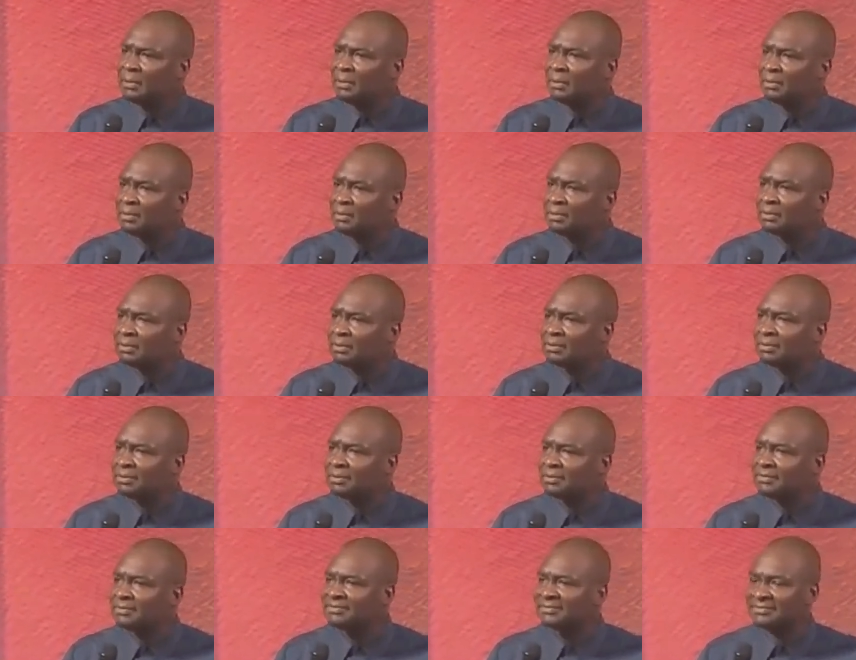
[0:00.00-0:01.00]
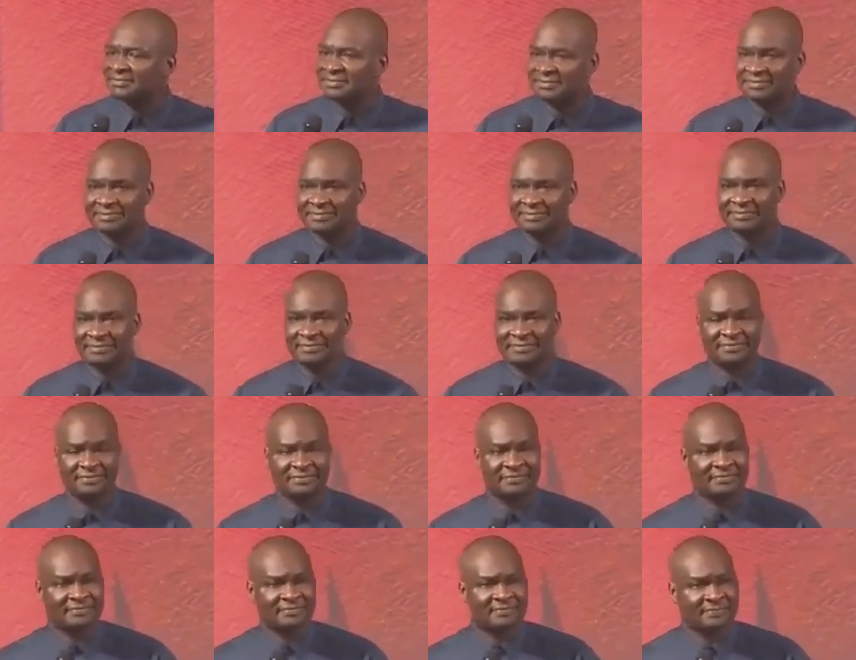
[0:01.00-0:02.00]

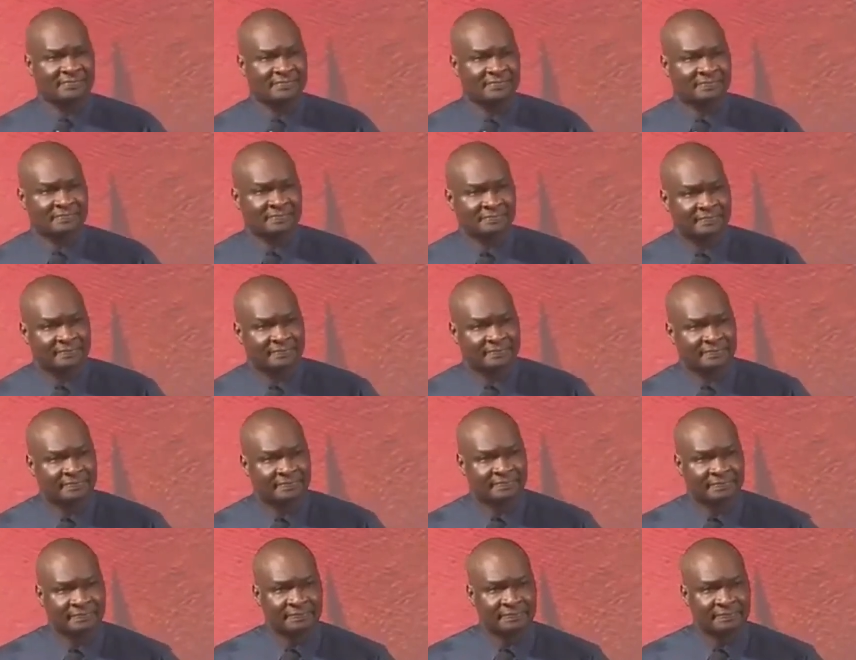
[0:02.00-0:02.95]
No one is speaking in this clip.